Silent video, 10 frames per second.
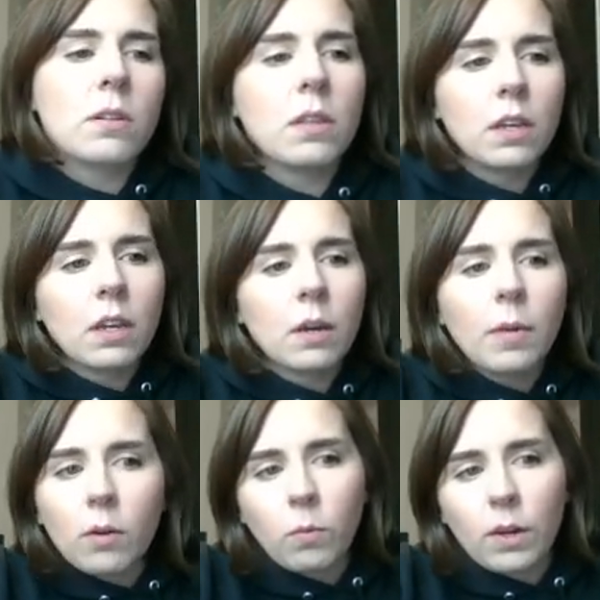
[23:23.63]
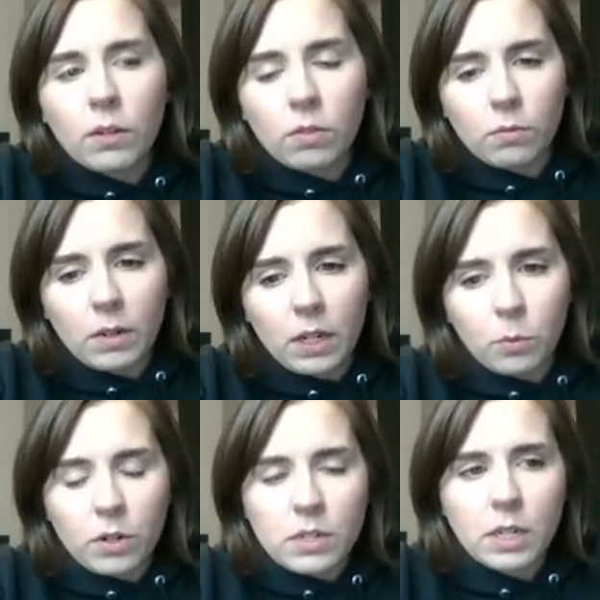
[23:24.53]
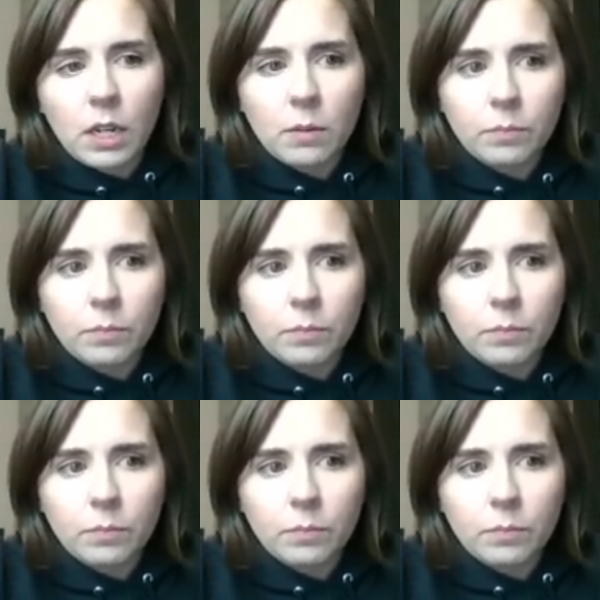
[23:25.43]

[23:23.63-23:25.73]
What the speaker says: thinking about, when you're 3D printing it,